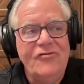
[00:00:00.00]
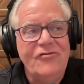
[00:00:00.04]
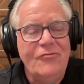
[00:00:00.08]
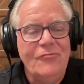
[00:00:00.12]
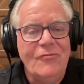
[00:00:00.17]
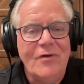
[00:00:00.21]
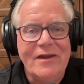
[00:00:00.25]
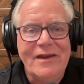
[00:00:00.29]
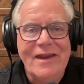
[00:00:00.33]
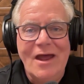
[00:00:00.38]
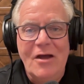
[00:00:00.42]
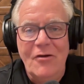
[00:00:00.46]

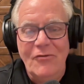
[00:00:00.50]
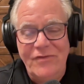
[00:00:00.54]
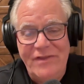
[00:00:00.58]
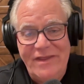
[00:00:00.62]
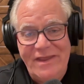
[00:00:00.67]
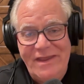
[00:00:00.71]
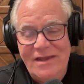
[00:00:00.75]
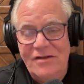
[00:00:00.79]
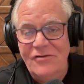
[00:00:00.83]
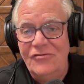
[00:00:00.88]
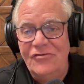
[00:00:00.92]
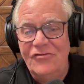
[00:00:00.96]
right now in
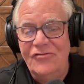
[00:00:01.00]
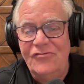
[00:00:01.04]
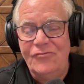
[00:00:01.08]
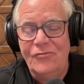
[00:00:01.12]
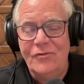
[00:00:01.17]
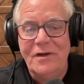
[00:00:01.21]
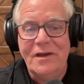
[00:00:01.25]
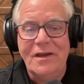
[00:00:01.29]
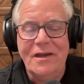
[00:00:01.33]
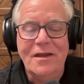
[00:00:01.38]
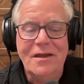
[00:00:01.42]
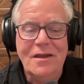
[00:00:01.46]
the
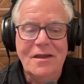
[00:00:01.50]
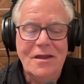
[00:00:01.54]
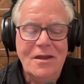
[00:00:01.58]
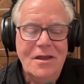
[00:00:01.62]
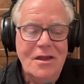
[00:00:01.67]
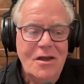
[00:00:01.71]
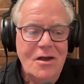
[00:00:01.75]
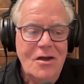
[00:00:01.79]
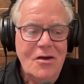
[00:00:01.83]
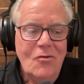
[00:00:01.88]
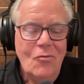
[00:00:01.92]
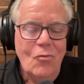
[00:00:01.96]
industry
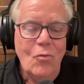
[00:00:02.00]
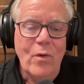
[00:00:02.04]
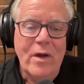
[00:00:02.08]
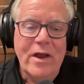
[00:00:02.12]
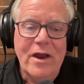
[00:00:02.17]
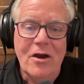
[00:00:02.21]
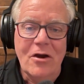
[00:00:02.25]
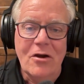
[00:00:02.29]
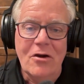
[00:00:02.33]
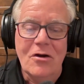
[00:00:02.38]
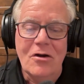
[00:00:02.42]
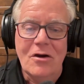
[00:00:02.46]

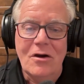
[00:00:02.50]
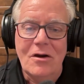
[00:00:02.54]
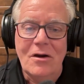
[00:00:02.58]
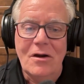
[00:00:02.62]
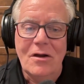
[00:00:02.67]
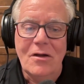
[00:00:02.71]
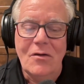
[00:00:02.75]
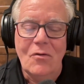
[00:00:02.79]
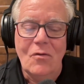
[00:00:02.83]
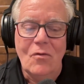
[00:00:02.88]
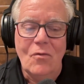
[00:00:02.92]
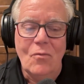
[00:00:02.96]
where
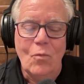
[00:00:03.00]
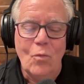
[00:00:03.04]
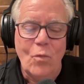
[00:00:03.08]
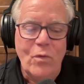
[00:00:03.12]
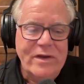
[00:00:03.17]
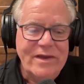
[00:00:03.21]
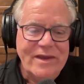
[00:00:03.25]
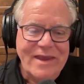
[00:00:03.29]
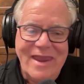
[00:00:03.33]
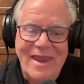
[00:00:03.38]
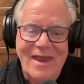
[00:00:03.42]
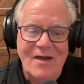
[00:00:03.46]

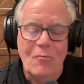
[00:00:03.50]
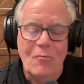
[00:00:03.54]
we can't